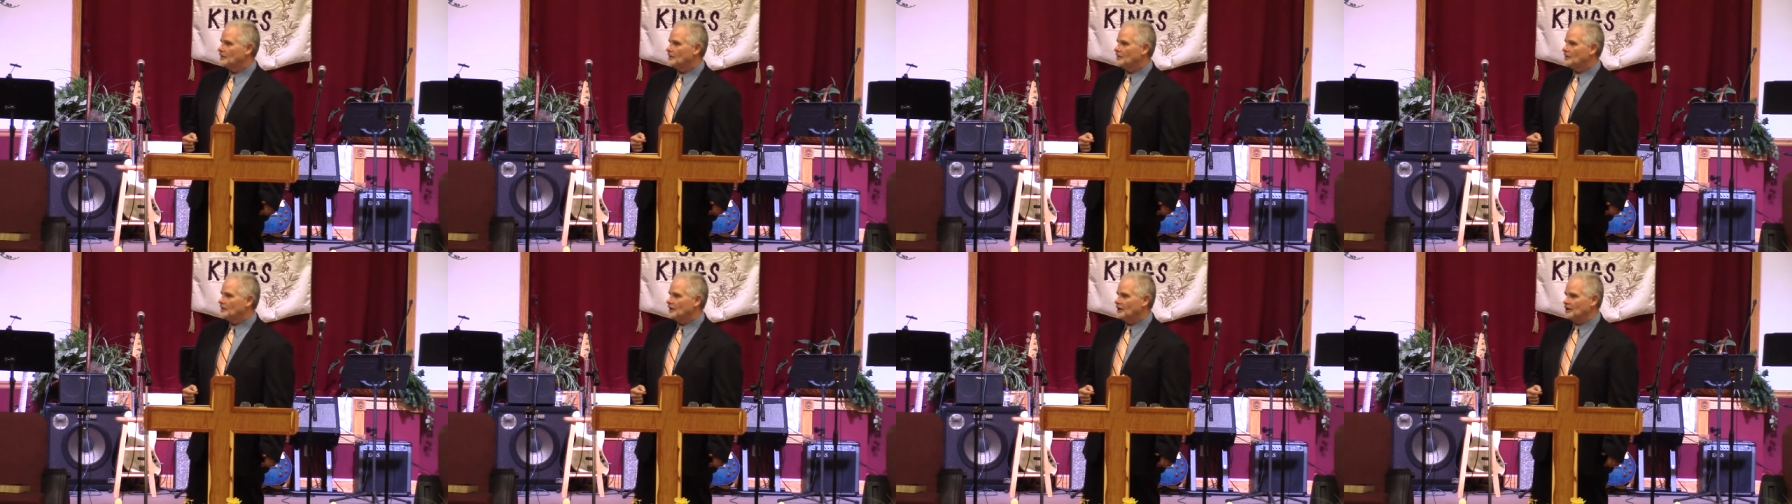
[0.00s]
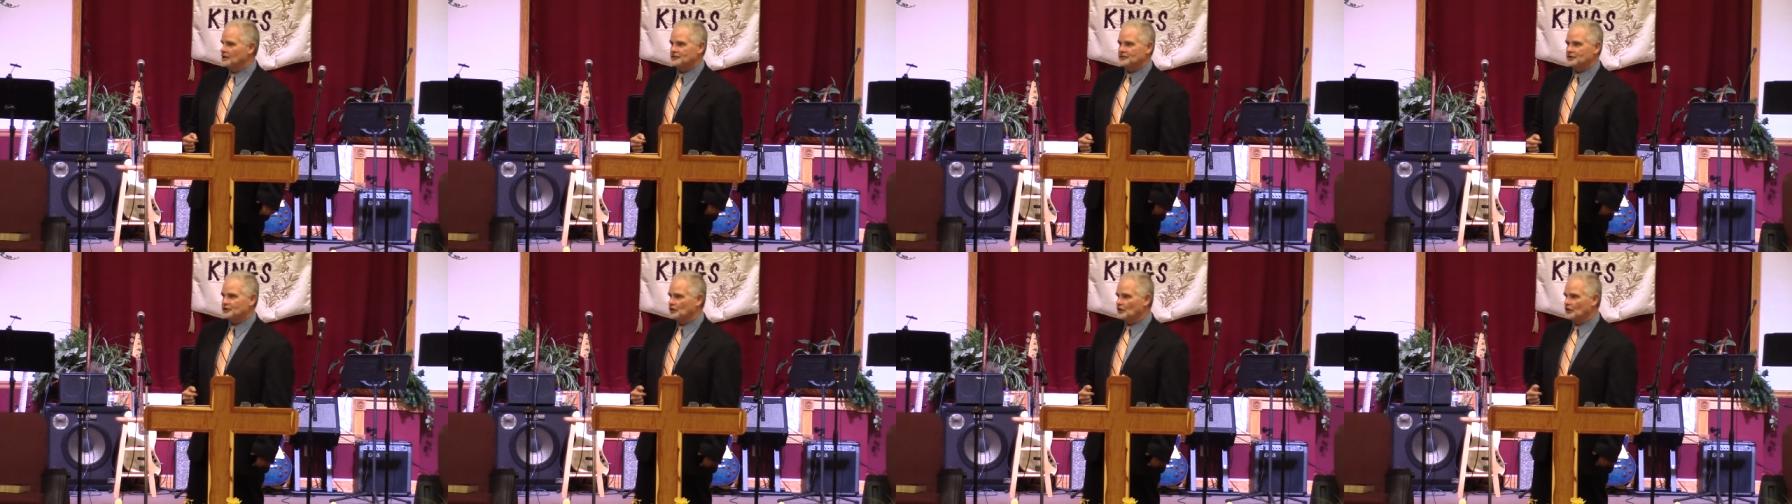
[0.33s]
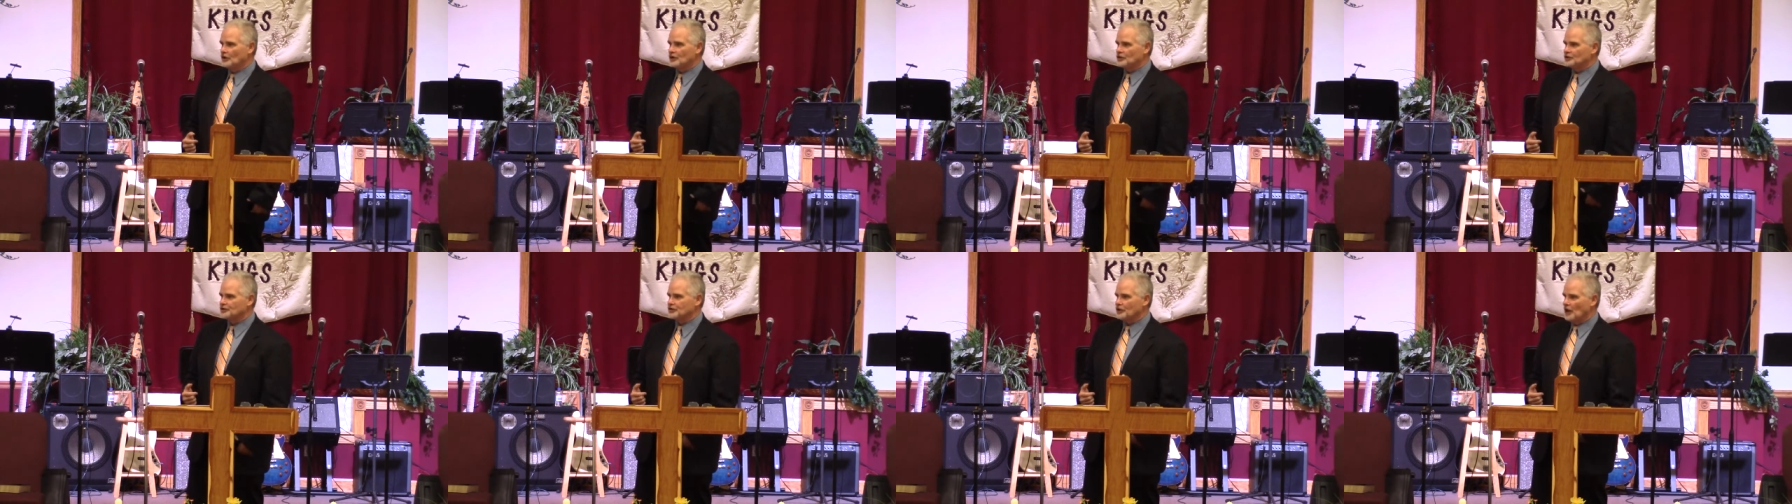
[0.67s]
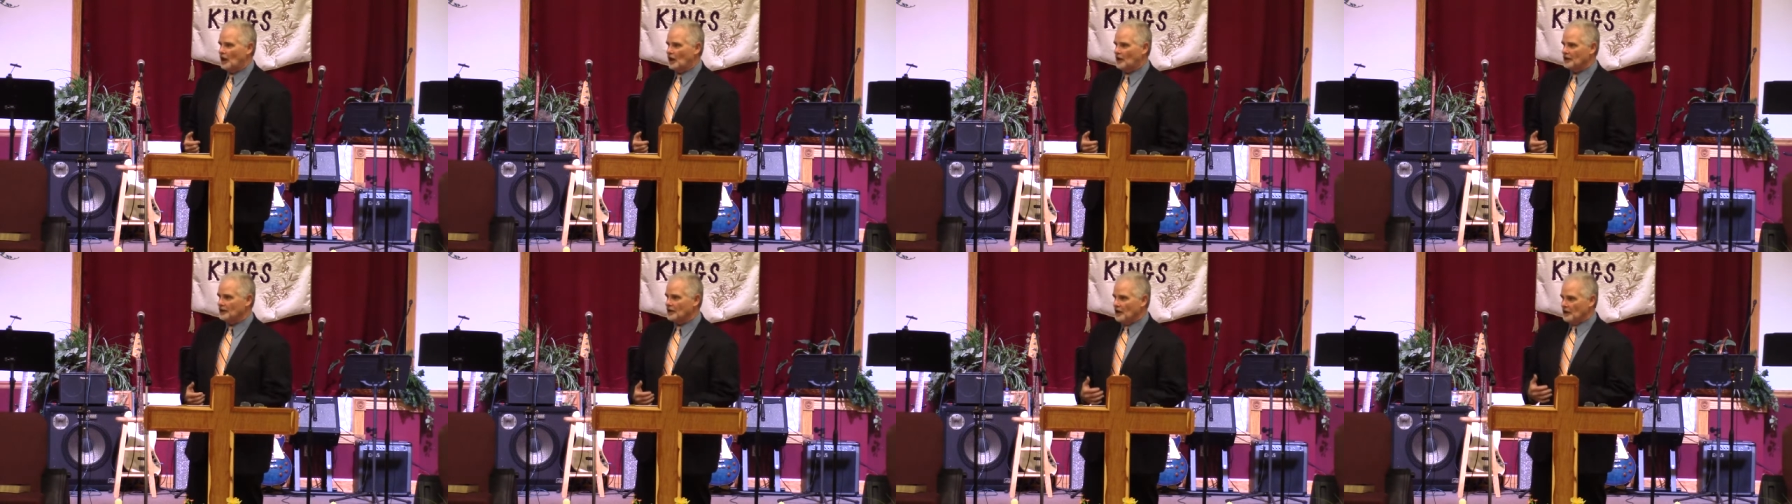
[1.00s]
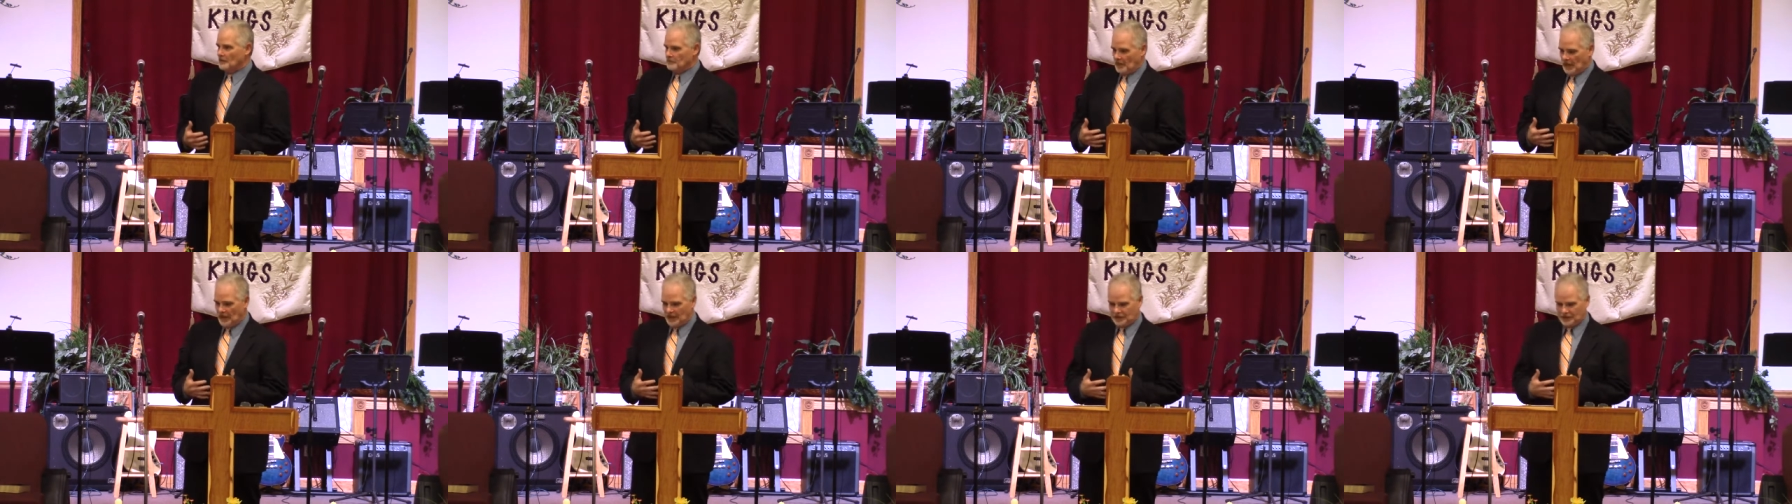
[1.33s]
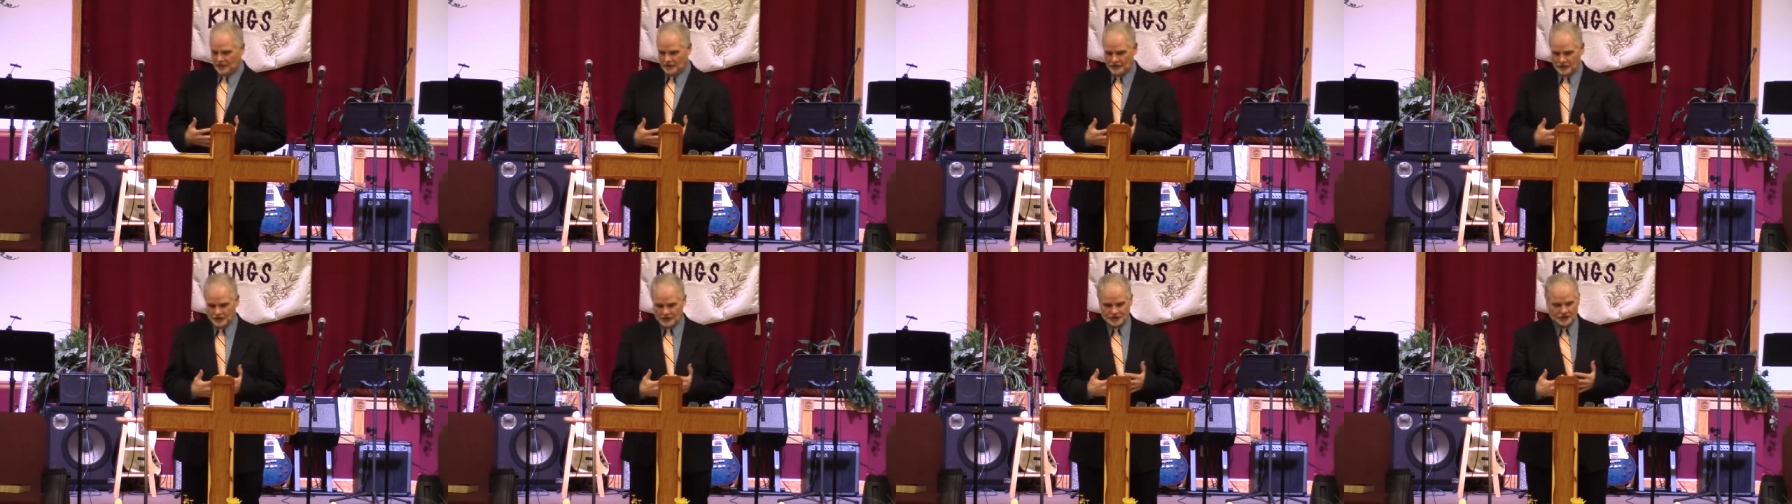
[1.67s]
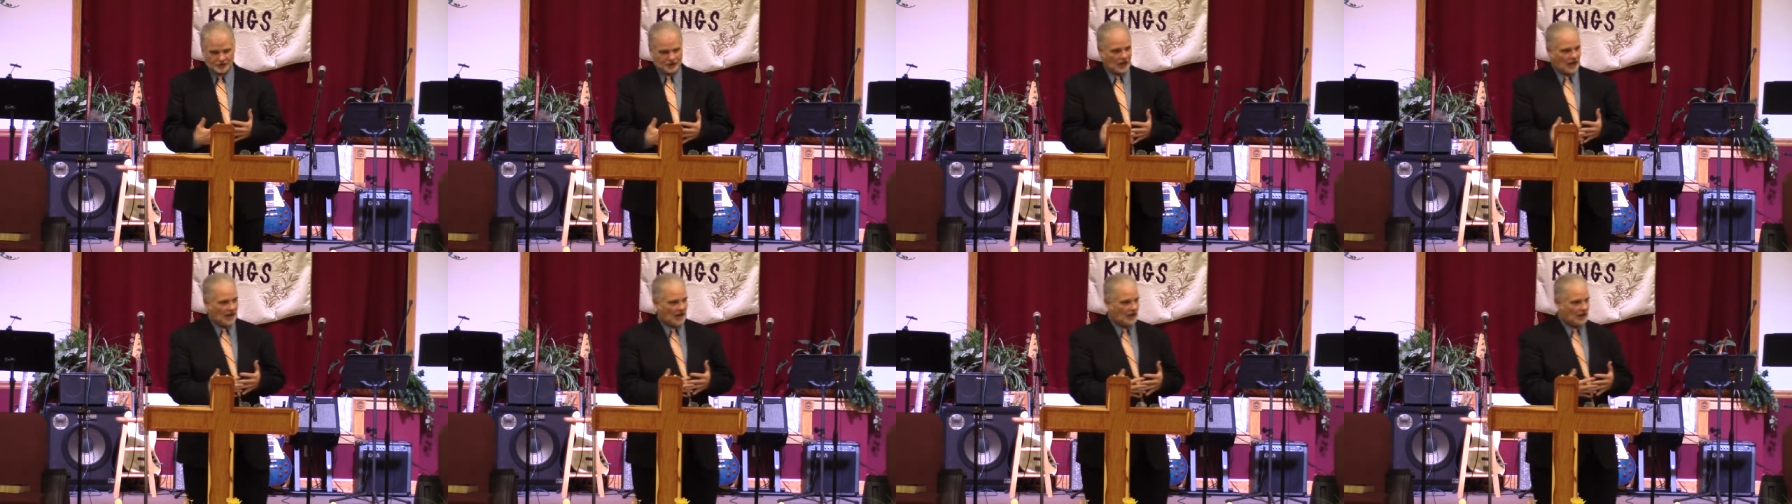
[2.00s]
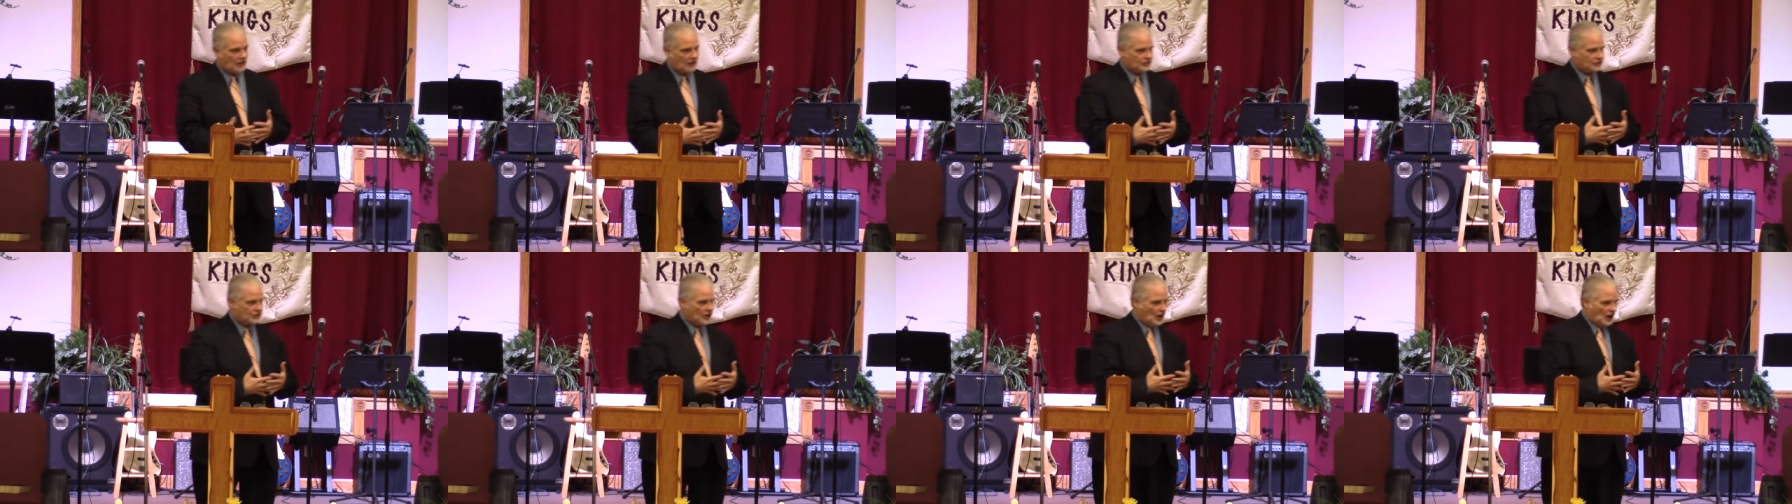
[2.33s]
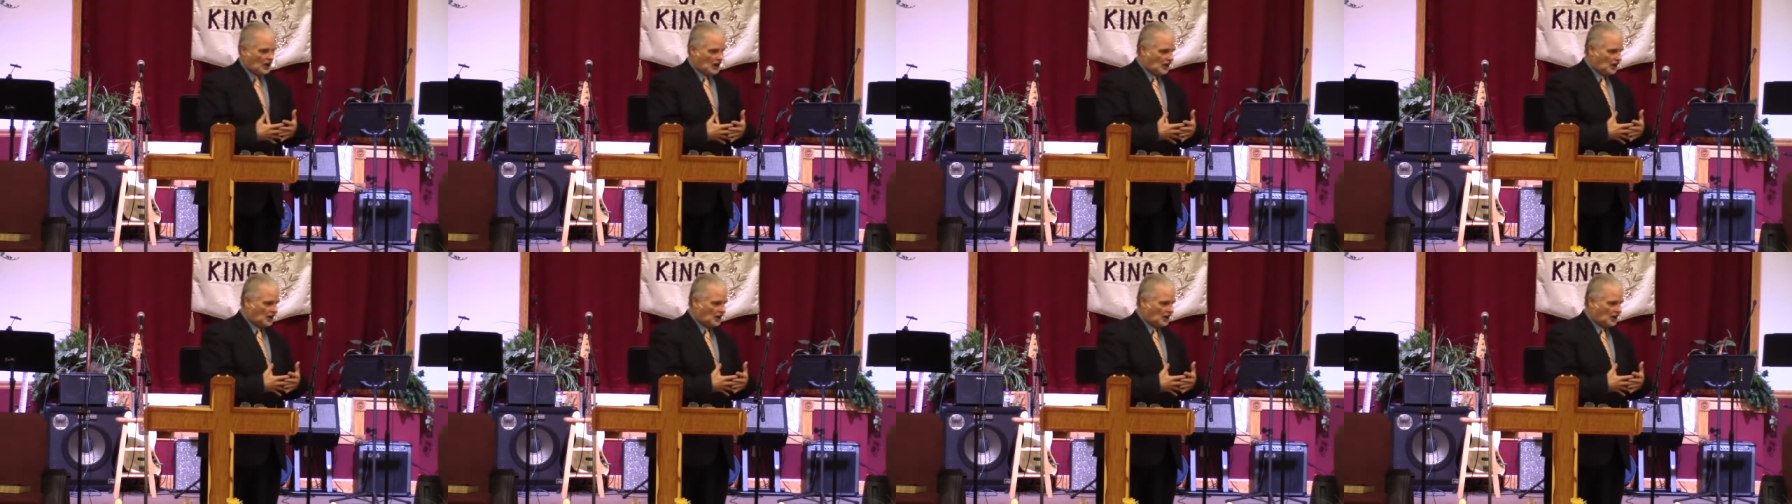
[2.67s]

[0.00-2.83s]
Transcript: It sure is not making the cells uh uh,